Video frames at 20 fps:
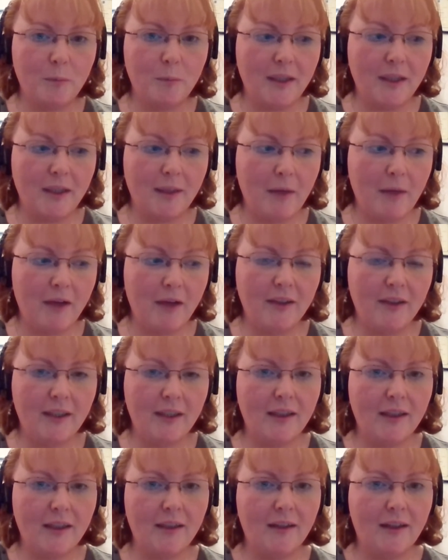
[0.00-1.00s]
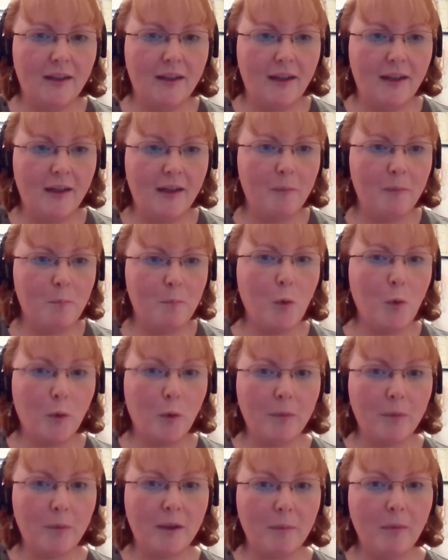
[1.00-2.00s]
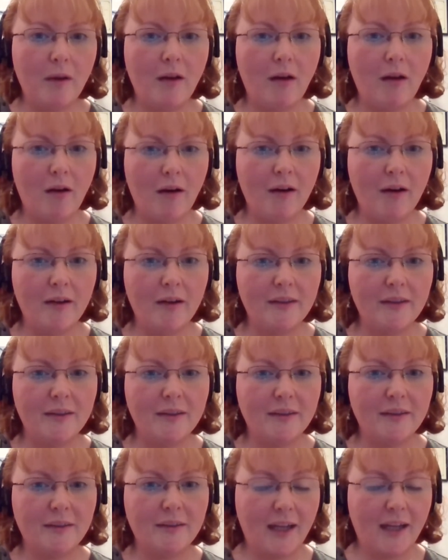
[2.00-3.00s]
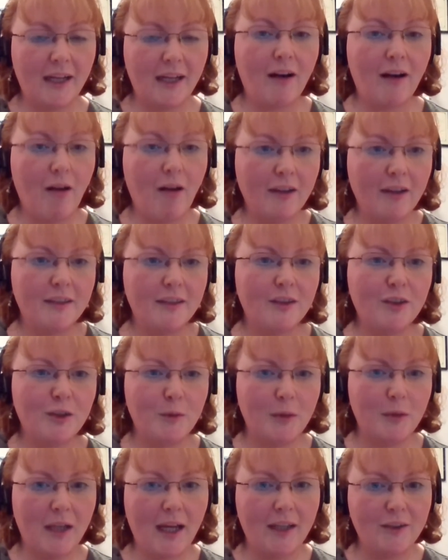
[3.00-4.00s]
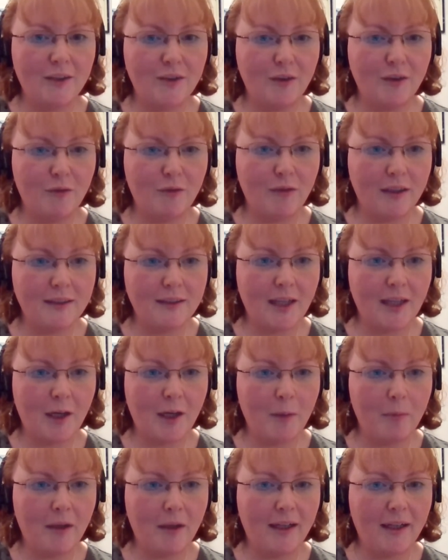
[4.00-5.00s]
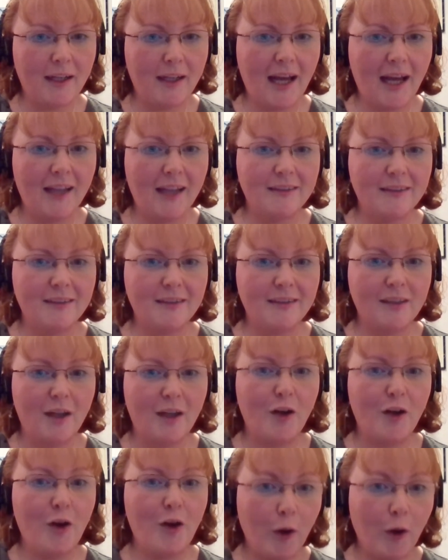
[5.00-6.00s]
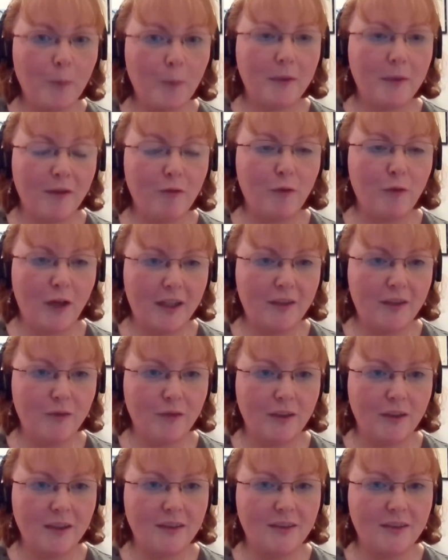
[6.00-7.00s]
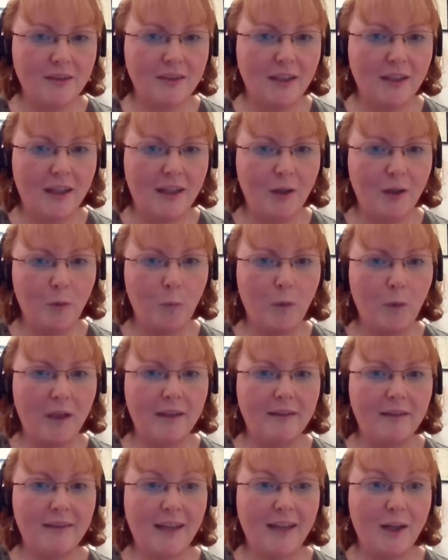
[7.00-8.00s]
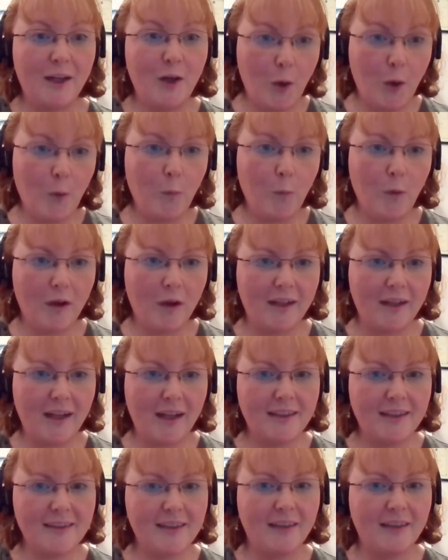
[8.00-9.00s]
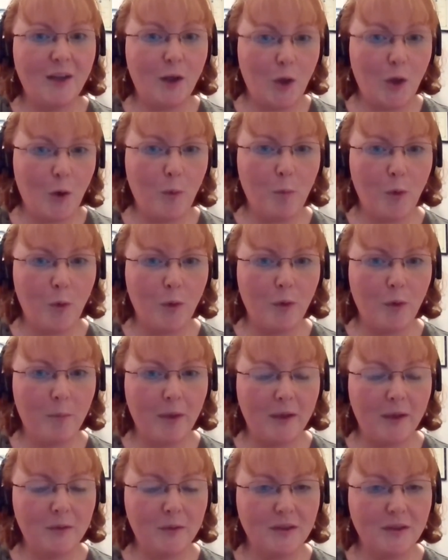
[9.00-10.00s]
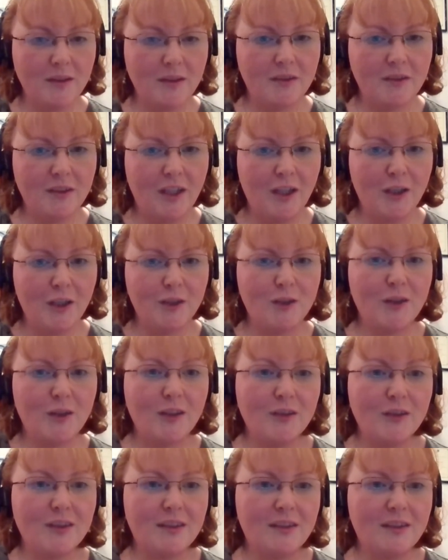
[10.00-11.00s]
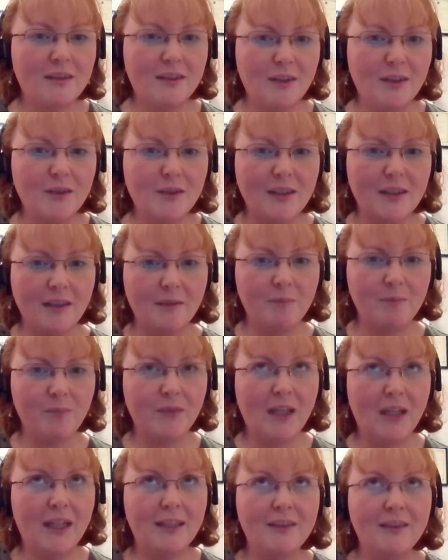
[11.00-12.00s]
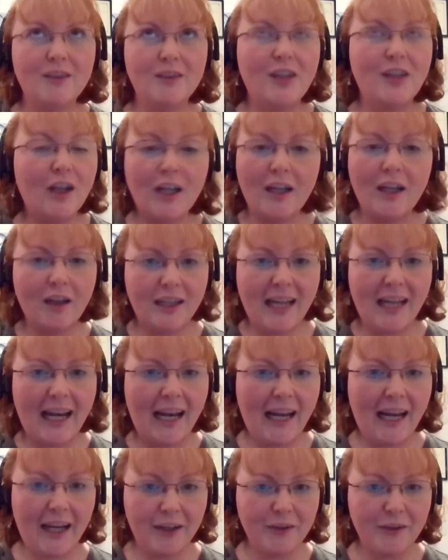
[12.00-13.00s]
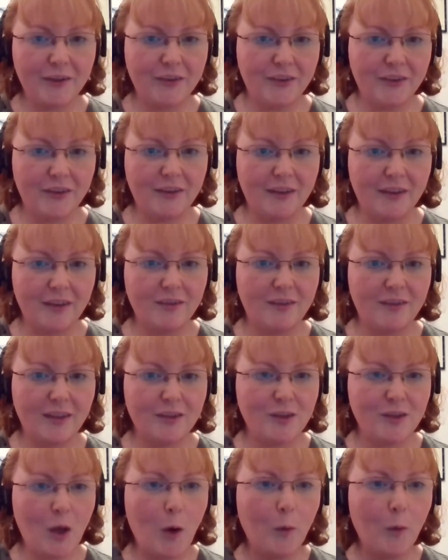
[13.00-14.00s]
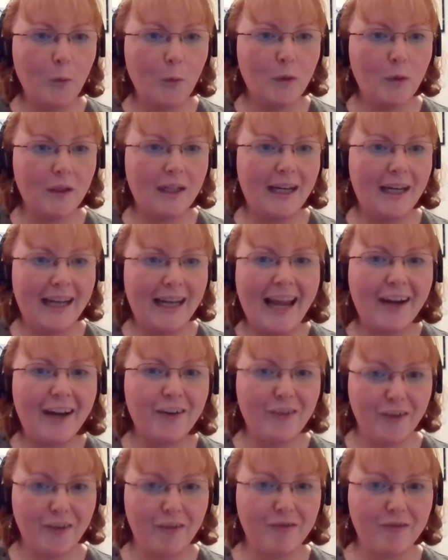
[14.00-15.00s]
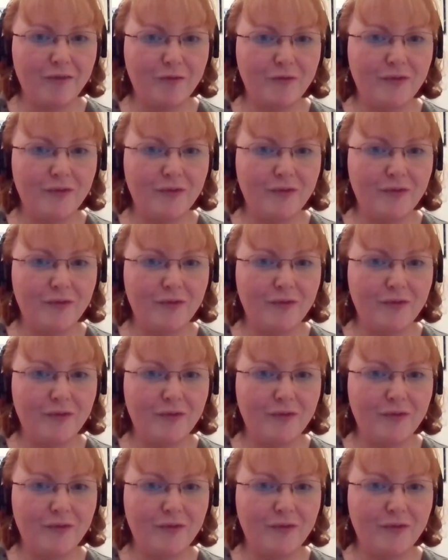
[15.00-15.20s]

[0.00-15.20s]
one being America, more people are inclined to engage in advanced care planning and not be afraid of it when they know what it is and they know more about it. So there's there's a there's nearly like a layered there, there's a whole layer of,